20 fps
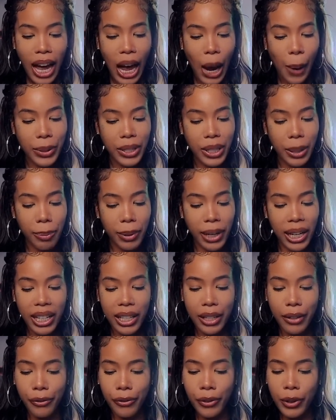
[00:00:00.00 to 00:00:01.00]
I was
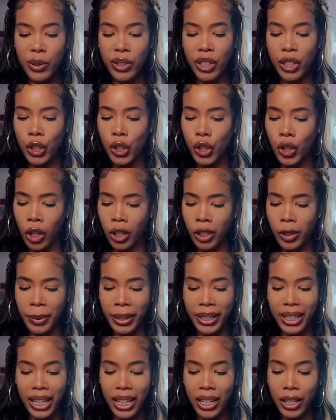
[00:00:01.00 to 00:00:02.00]
completely confused and shocked
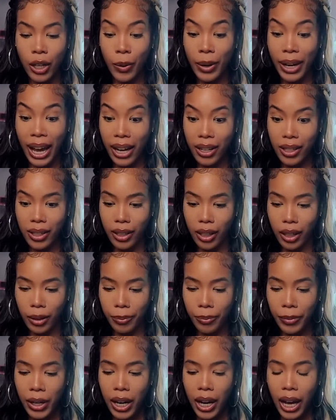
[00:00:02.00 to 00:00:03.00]
because I didn't know he had a son.